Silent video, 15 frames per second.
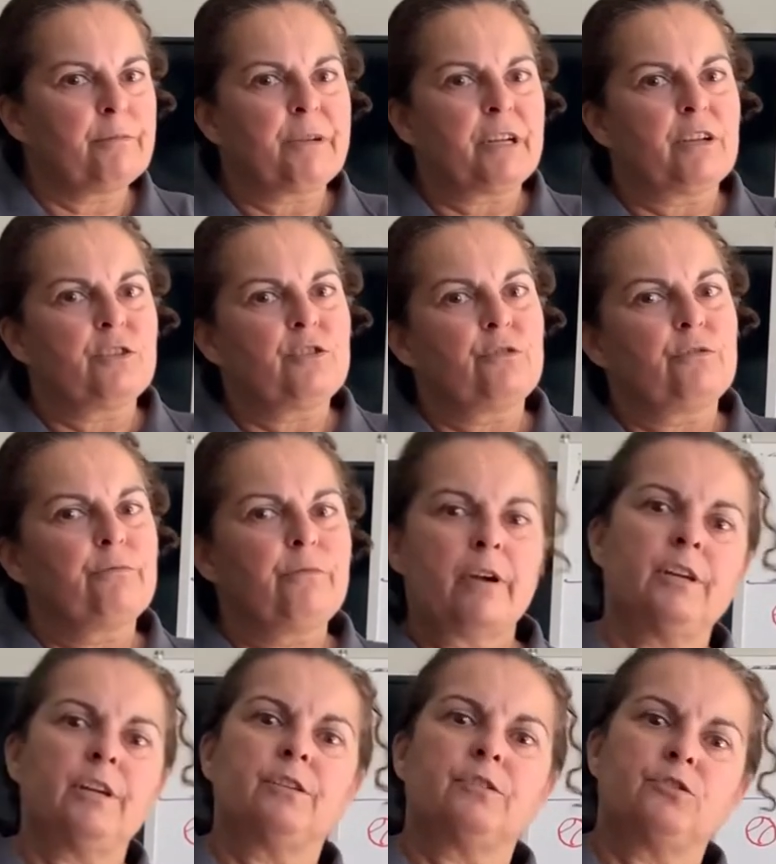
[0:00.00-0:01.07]
because they're
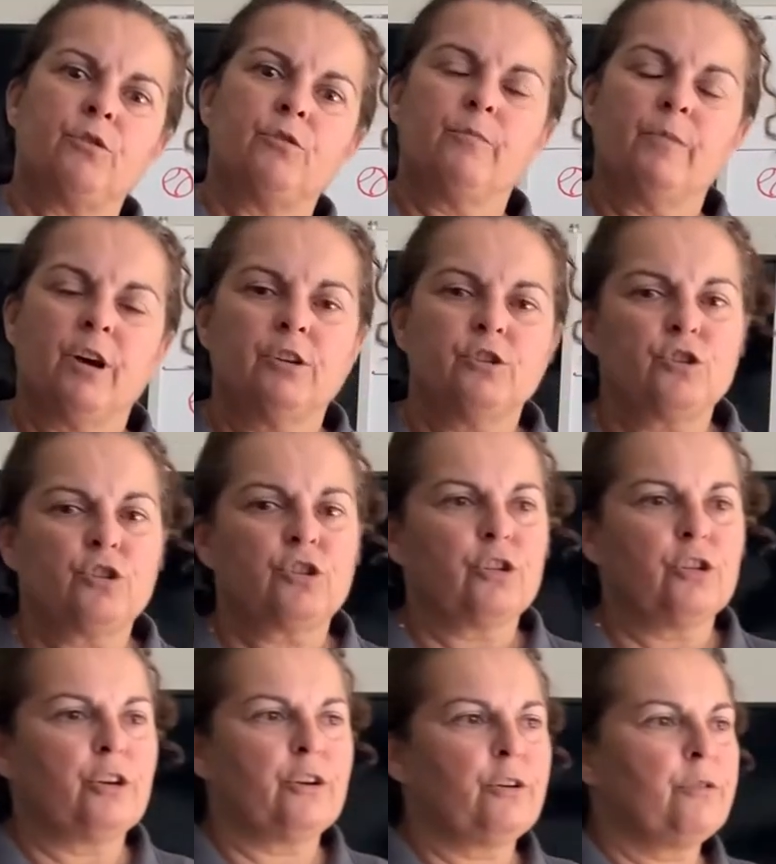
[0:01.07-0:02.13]
running so much,
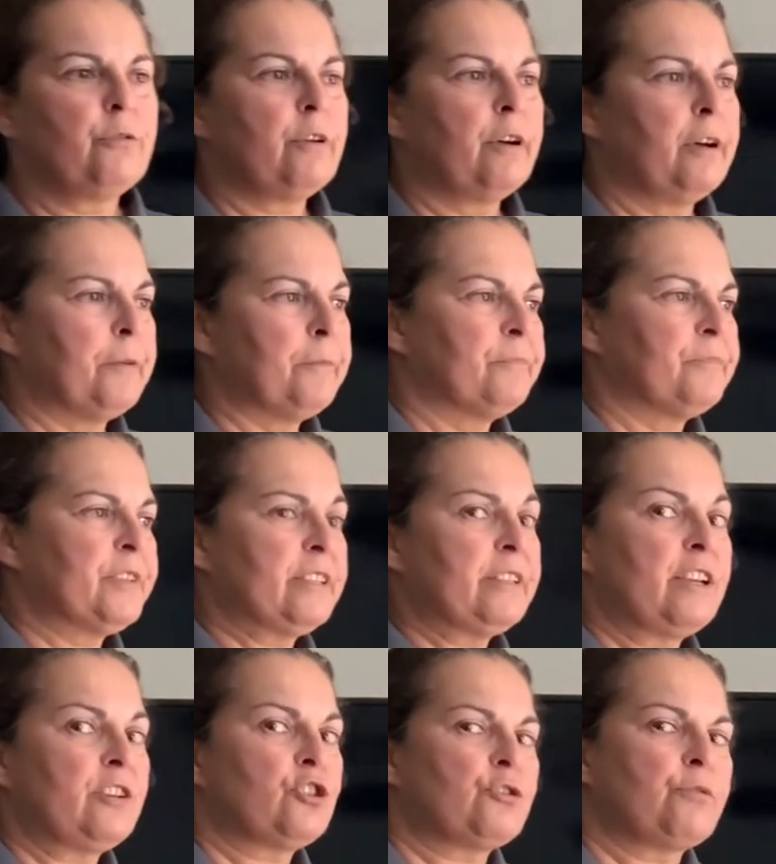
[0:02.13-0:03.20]
you know. Did
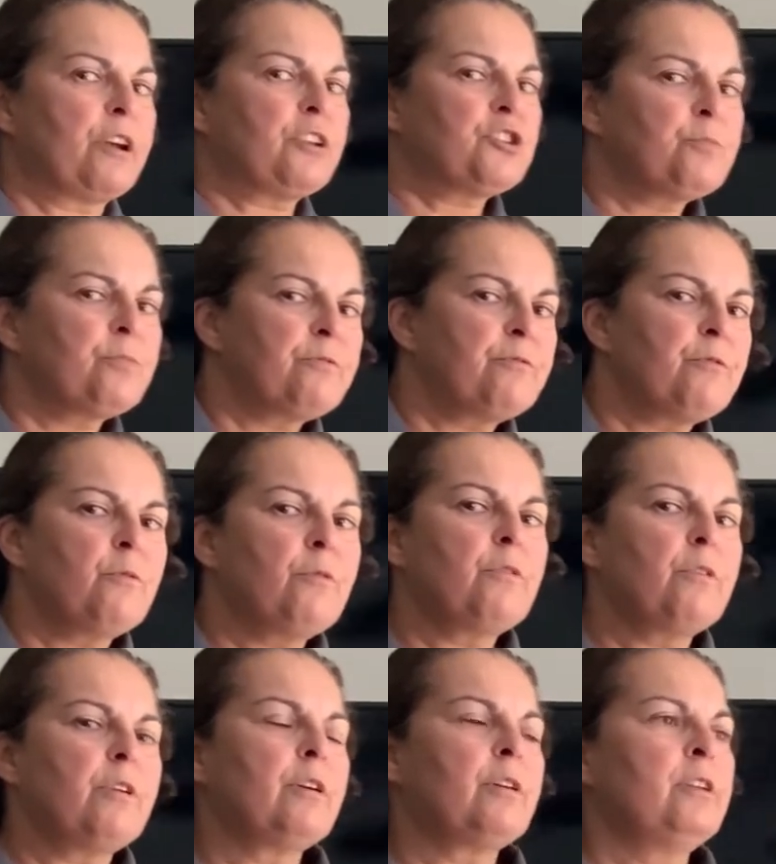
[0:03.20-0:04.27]
they stretch
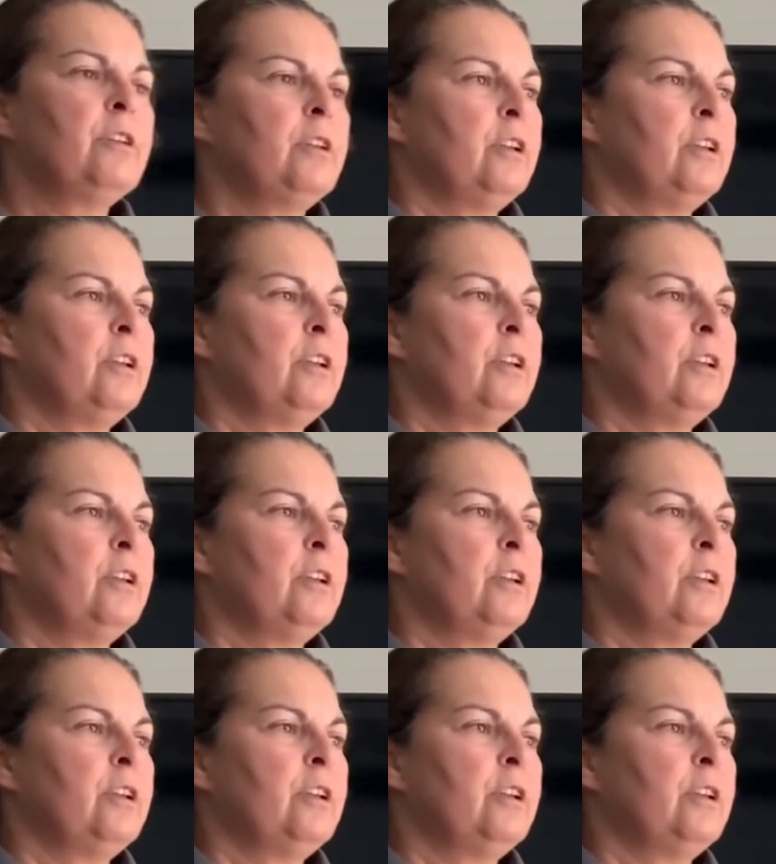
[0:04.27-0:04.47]
before?